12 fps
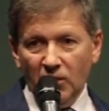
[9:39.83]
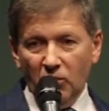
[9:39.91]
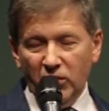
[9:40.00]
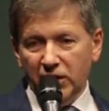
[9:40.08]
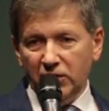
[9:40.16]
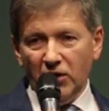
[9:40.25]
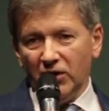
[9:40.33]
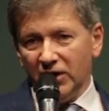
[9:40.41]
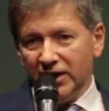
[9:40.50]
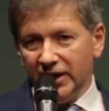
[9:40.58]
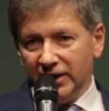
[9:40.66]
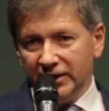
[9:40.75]
We are not
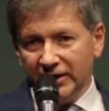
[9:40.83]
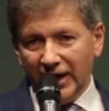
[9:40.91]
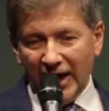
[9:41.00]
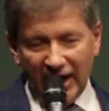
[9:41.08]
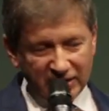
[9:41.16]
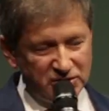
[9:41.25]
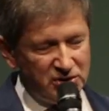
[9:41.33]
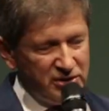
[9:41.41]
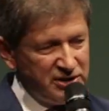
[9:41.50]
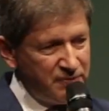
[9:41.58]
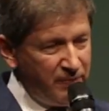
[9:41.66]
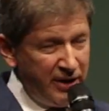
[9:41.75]
going to
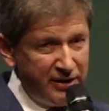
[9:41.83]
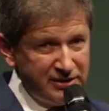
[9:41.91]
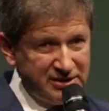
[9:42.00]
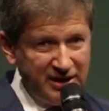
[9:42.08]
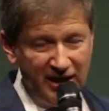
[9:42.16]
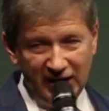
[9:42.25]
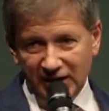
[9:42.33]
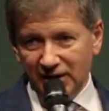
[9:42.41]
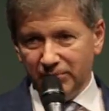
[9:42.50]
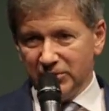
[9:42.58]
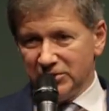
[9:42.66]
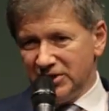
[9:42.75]
actually spend
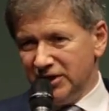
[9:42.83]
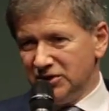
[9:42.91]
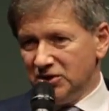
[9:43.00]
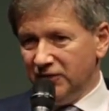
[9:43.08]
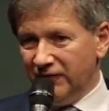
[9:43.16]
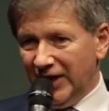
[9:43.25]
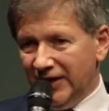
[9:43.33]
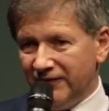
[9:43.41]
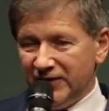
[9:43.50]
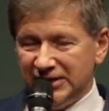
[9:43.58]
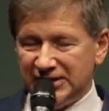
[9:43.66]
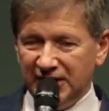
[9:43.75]
80% of
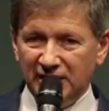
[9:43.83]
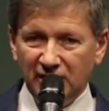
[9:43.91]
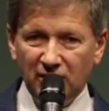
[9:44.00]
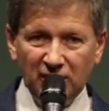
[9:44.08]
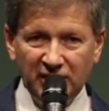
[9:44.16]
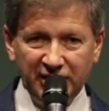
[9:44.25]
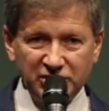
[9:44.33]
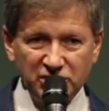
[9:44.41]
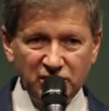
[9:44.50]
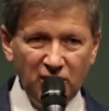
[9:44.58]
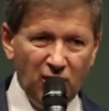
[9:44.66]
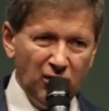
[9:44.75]
every data
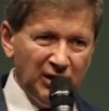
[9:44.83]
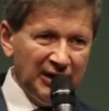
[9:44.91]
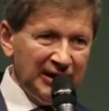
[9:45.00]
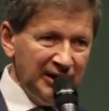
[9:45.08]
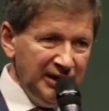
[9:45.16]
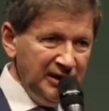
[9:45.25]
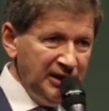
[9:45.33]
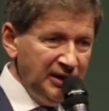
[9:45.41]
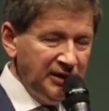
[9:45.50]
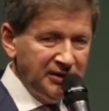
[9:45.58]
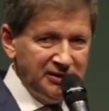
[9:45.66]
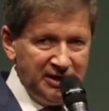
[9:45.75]
collection on
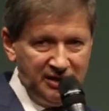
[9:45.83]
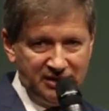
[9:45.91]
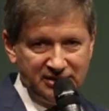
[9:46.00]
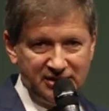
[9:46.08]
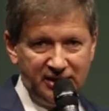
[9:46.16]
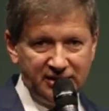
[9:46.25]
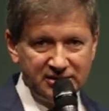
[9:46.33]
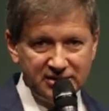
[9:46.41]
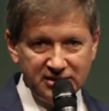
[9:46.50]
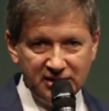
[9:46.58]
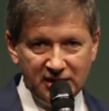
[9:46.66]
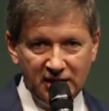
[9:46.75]
cleaning data
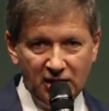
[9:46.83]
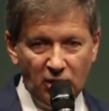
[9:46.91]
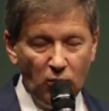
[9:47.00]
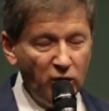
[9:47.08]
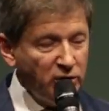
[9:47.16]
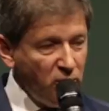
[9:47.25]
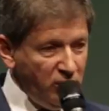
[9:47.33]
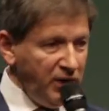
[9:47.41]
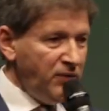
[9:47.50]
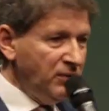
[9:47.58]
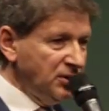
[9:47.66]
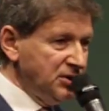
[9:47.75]
sets. What
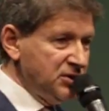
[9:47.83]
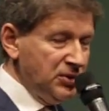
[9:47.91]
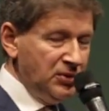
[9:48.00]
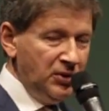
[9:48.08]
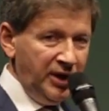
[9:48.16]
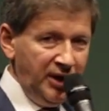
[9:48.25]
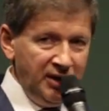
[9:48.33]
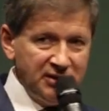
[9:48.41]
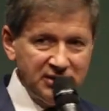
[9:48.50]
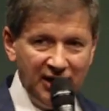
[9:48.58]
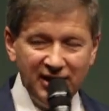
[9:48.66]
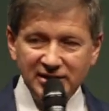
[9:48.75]
we will do
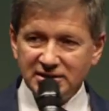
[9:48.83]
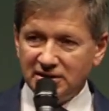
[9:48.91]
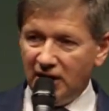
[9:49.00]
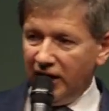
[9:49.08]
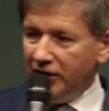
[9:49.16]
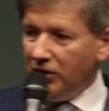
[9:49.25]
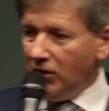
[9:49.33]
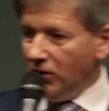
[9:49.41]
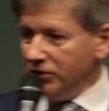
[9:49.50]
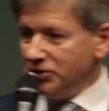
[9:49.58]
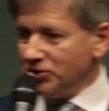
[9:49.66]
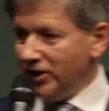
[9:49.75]
is sign
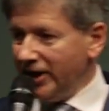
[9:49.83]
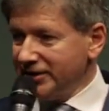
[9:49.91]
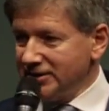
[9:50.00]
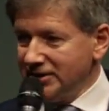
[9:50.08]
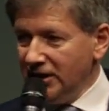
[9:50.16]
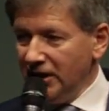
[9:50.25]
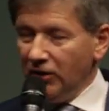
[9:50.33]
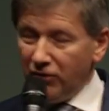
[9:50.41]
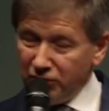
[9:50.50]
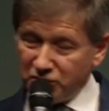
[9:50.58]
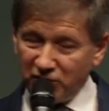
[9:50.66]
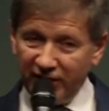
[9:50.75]
contract
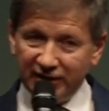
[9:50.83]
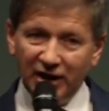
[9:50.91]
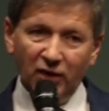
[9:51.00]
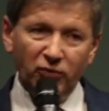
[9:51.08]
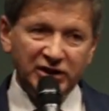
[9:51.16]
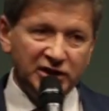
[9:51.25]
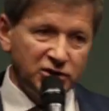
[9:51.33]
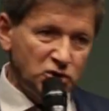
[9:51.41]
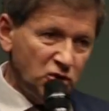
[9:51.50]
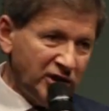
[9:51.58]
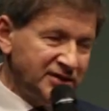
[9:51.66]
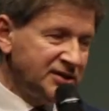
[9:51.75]
with
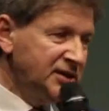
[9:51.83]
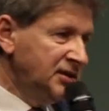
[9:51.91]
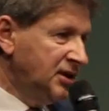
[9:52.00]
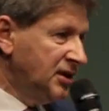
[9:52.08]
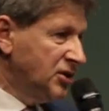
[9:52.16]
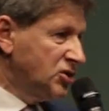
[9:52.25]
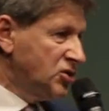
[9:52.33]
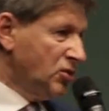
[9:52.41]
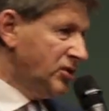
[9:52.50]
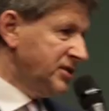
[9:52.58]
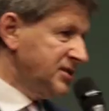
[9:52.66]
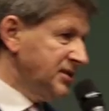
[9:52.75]
trusted
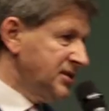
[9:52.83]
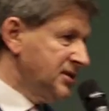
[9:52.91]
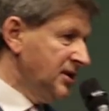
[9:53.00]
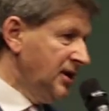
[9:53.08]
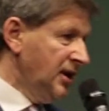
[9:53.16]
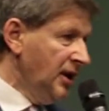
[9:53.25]
sources.